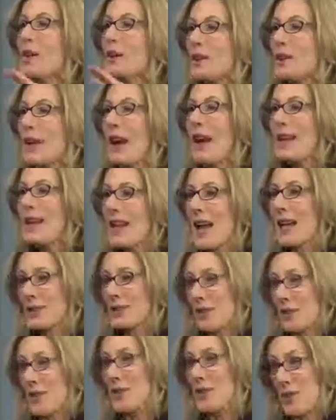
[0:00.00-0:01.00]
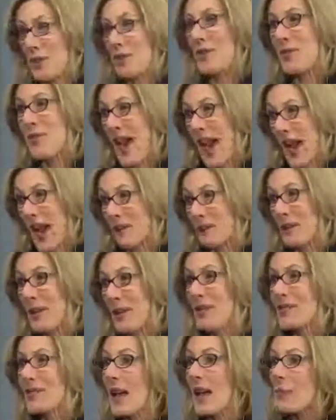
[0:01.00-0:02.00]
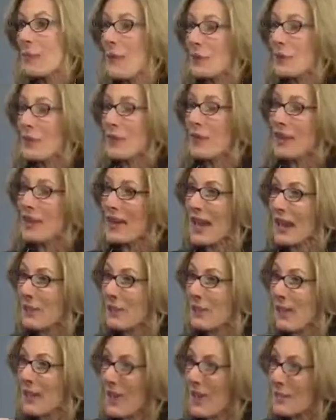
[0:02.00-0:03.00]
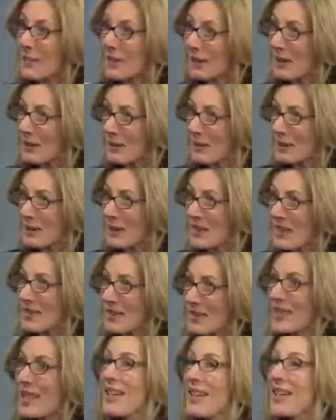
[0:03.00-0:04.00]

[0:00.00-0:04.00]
Try not to do that, because then people forget about that middle piece.